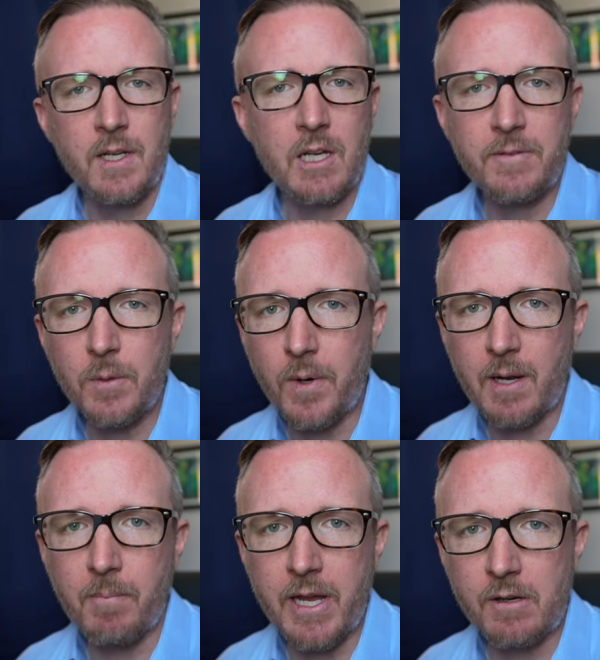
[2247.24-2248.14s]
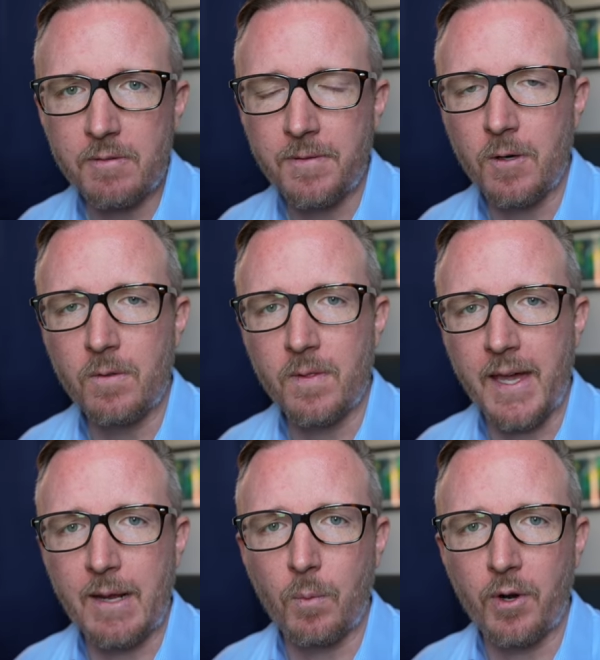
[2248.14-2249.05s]
Now, if you want a microphone
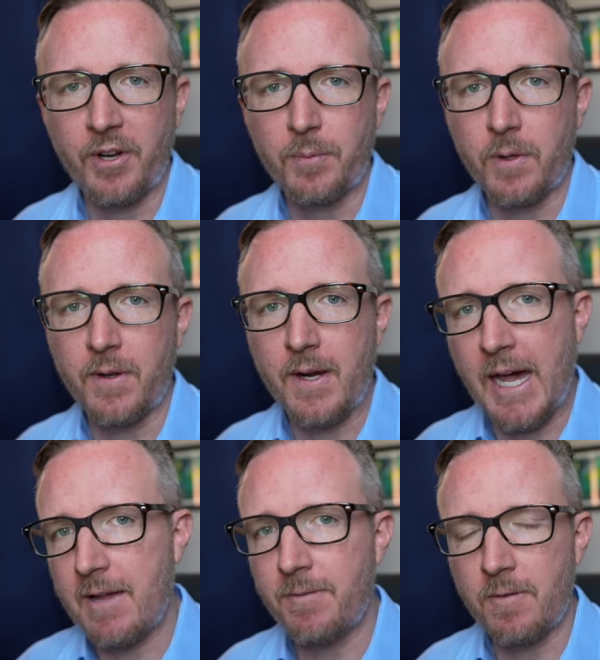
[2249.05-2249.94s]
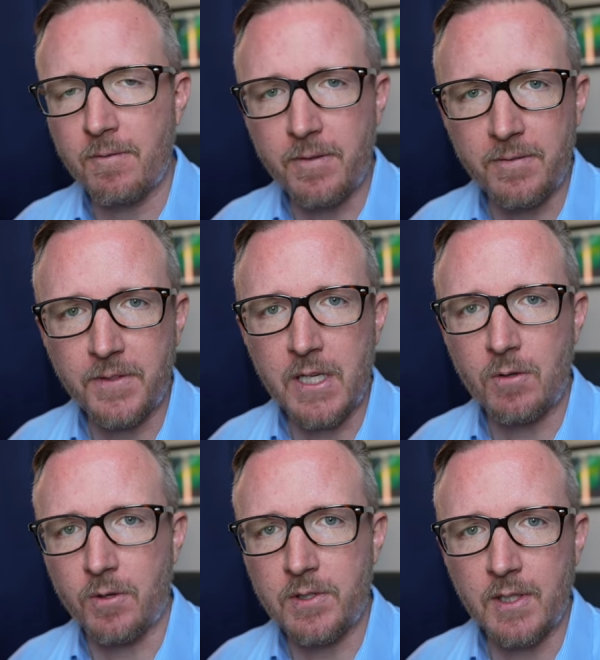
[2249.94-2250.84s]
that works with your iPhone 15
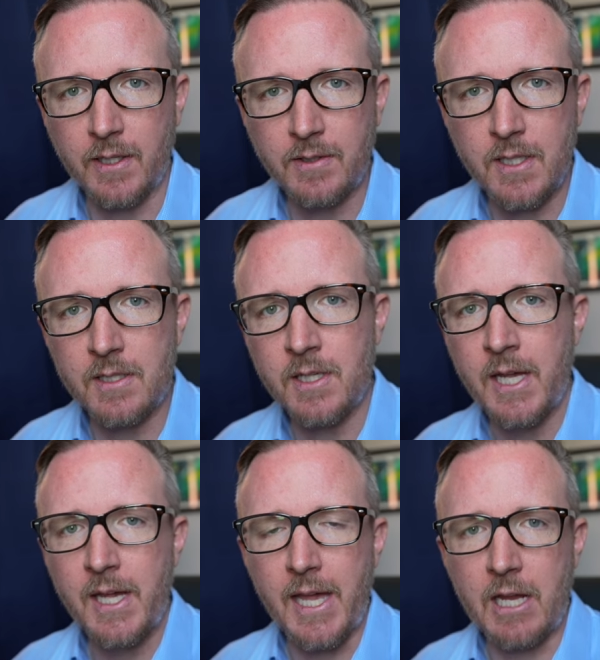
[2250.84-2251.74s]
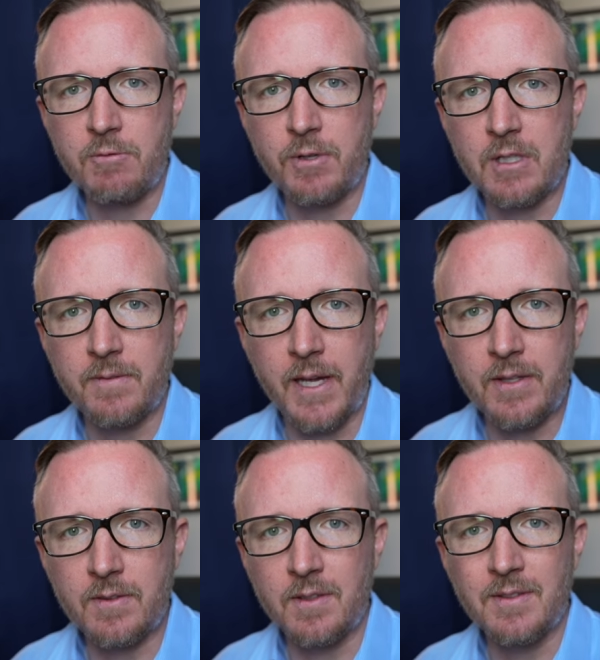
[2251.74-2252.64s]
or 16, Android
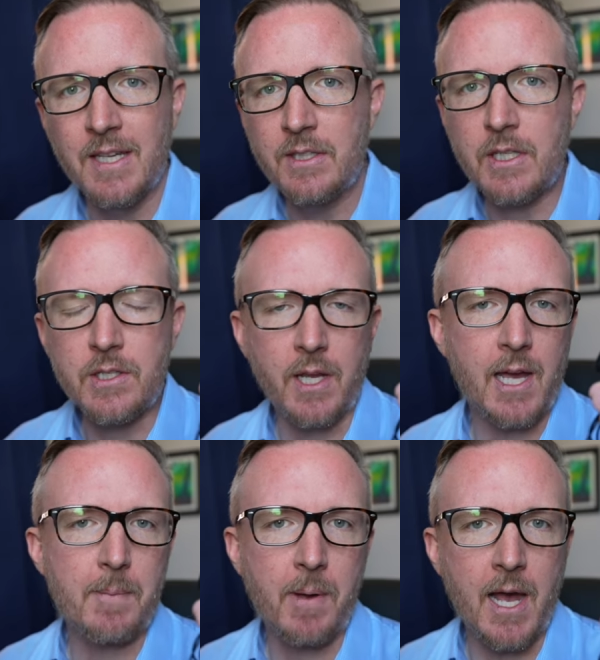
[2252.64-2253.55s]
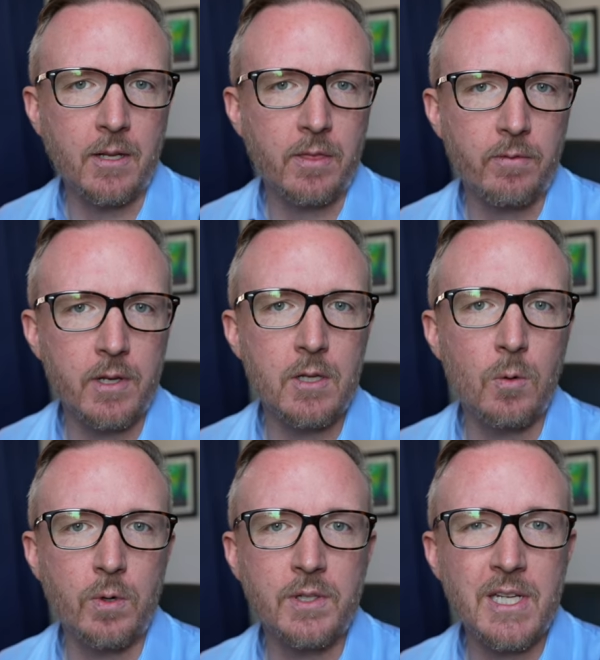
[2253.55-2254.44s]
devices, DJI Pocket 3,
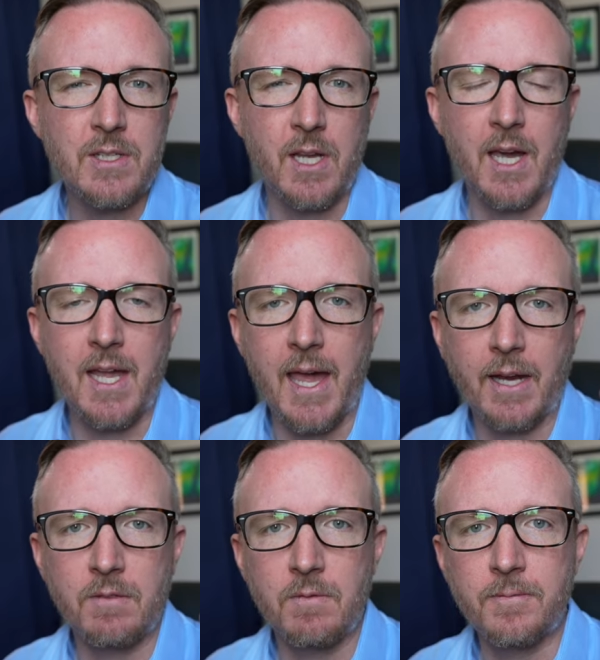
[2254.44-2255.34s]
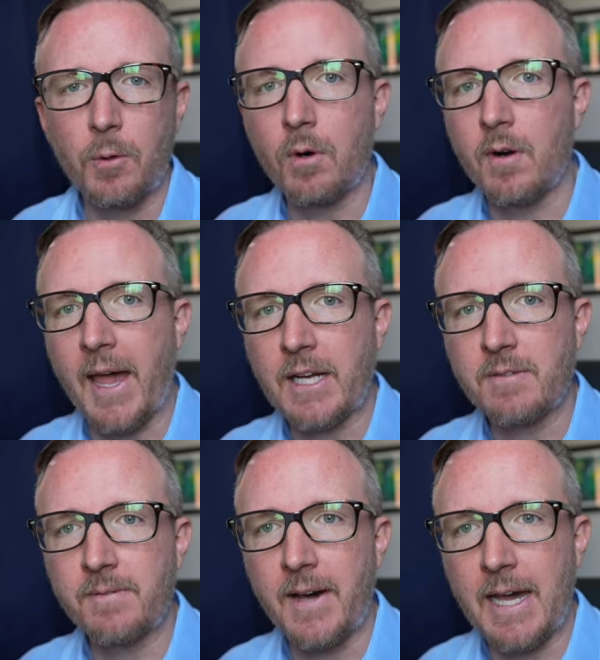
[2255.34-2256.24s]
or DJI Action 4 or
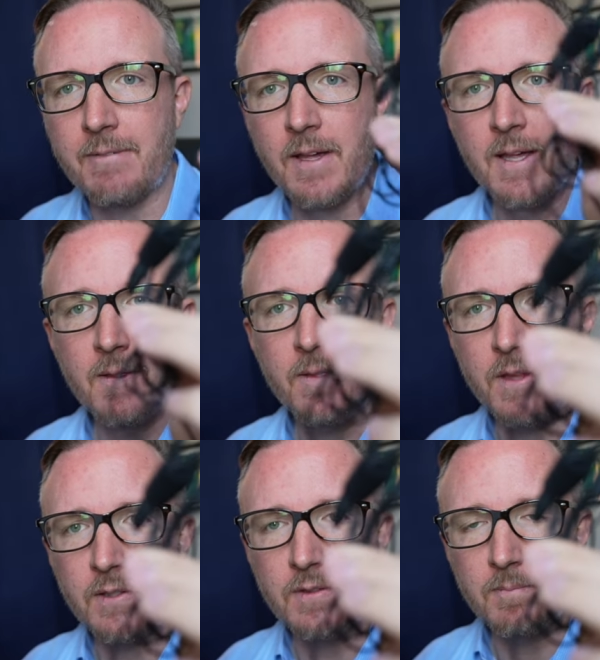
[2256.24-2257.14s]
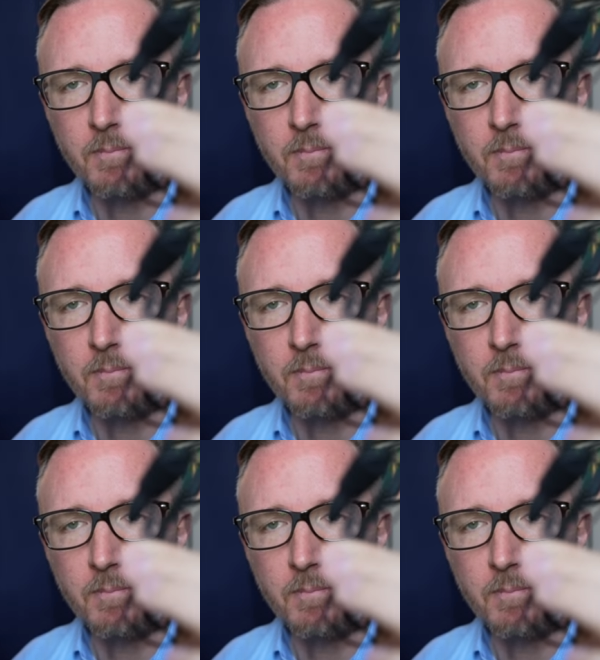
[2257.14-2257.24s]
Action 5, this